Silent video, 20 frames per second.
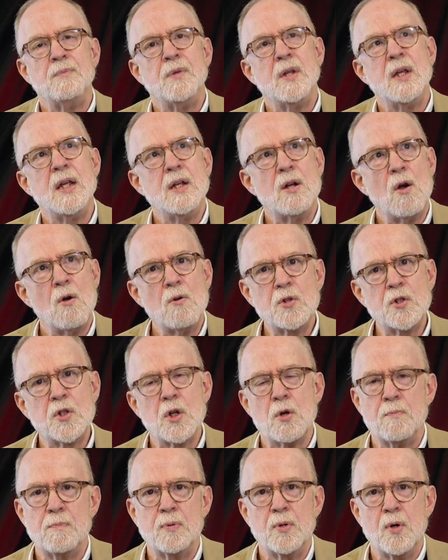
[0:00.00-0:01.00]
He
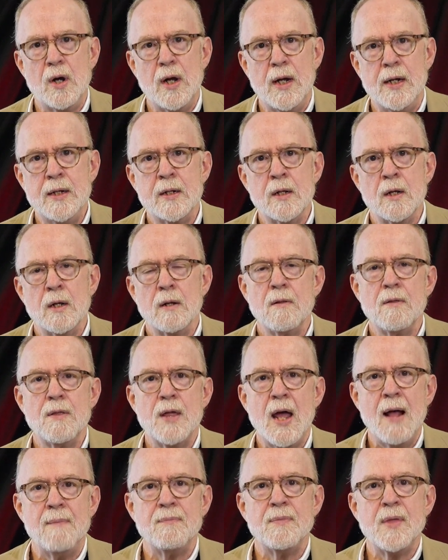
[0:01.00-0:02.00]
also prayed
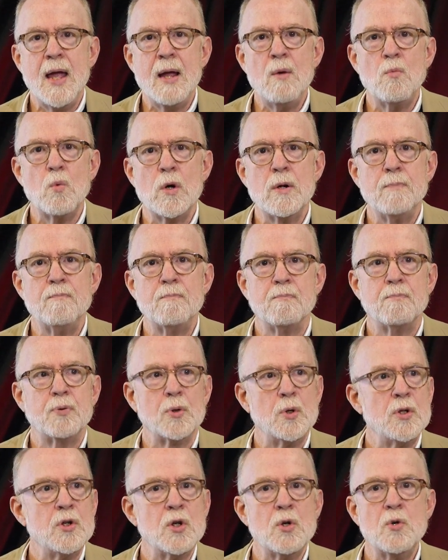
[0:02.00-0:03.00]
that they would
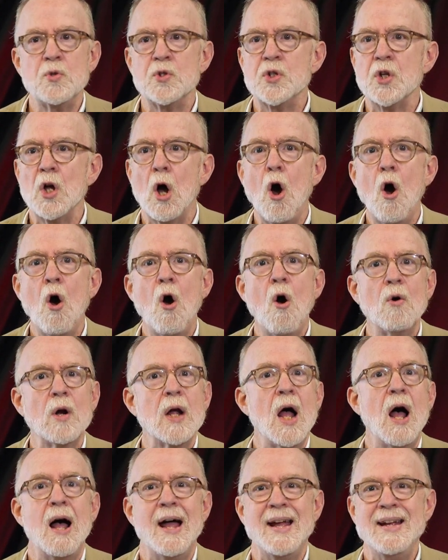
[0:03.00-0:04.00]
produce all
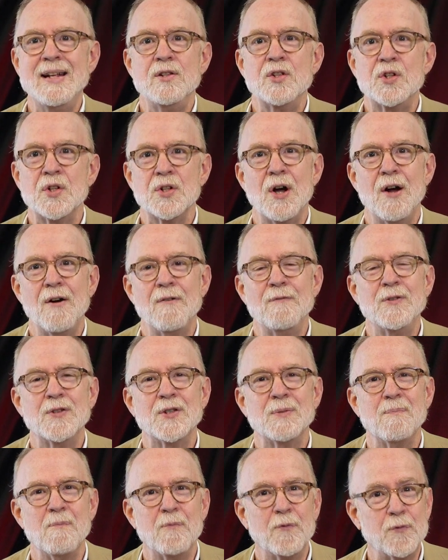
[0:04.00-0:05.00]
kinds
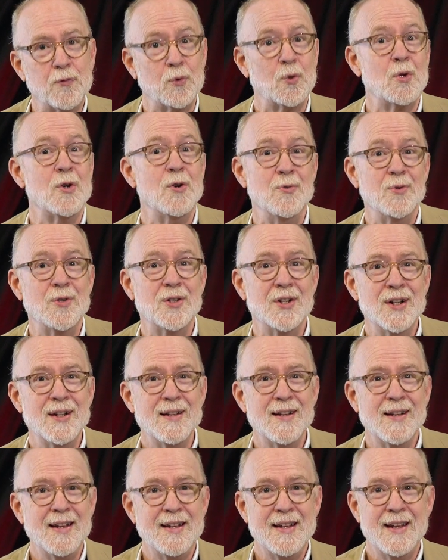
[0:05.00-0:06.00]
of fruit
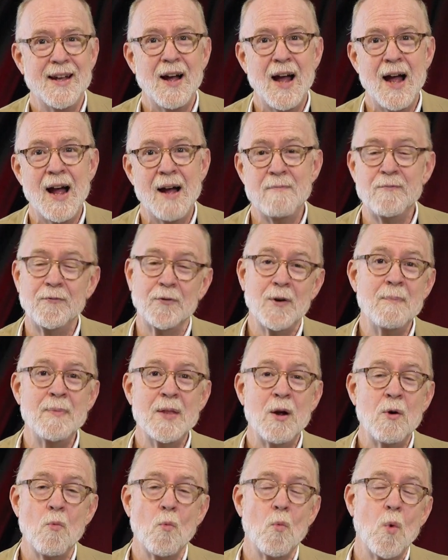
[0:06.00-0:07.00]
um, from
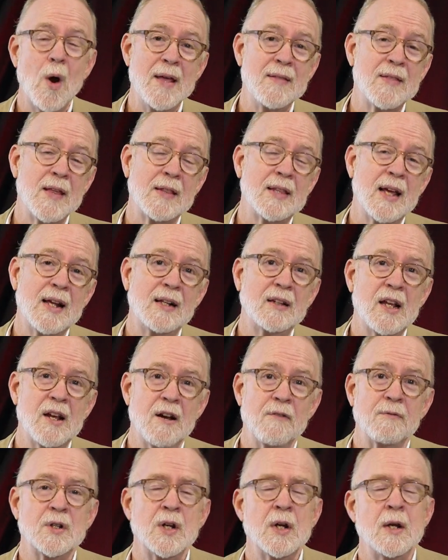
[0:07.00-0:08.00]
their way that they
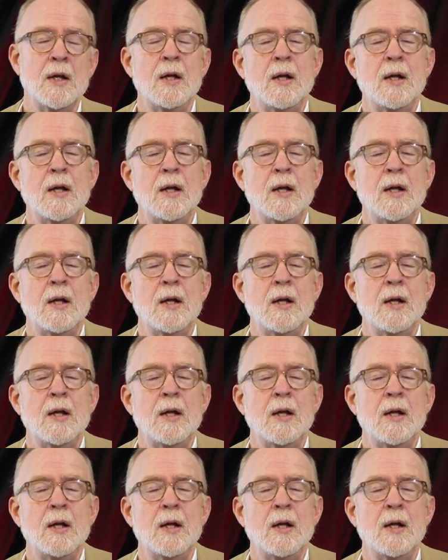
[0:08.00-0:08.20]
lived.